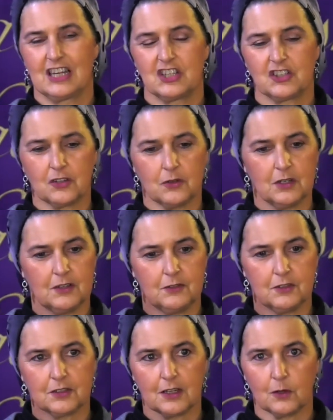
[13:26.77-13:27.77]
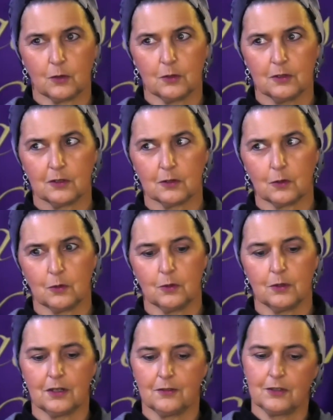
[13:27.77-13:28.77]
So if you say
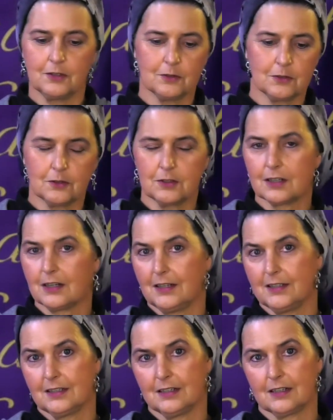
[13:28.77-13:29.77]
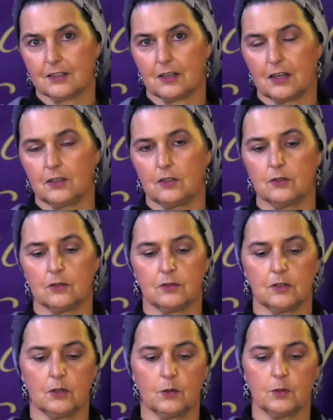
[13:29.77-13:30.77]
or, if you don't know the context, you don't
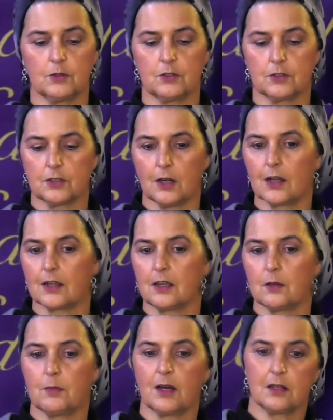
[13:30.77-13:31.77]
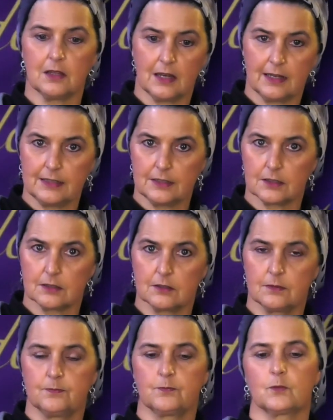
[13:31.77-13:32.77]
know whether you're talking about light
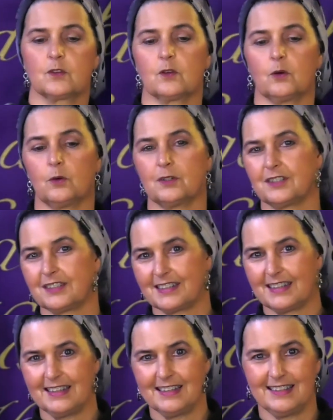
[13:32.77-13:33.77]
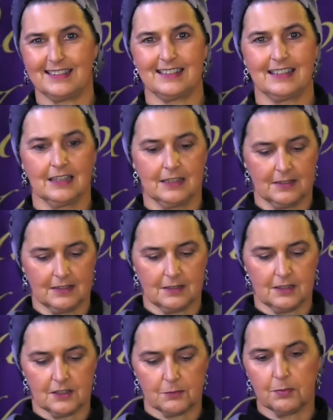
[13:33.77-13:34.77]
or skin.
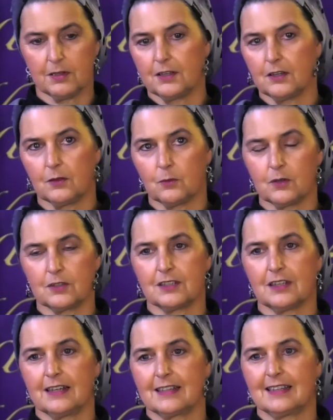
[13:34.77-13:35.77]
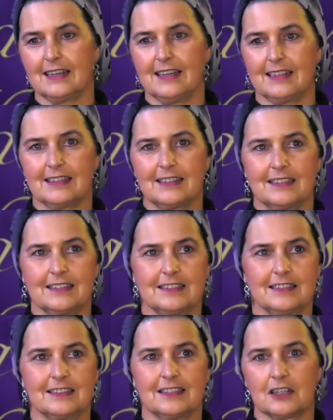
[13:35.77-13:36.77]
It's play on words like that
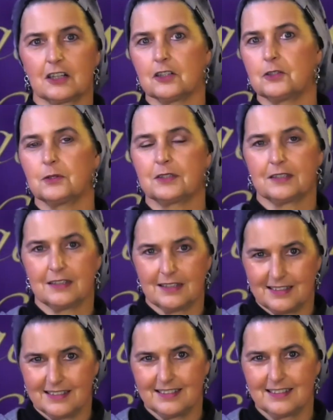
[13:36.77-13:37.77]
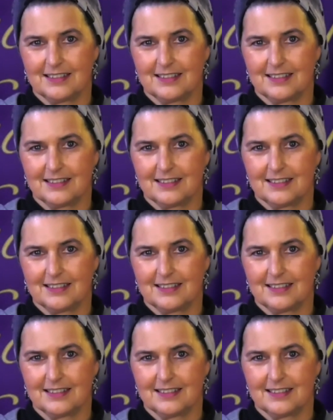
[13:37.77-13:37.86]
clue us in.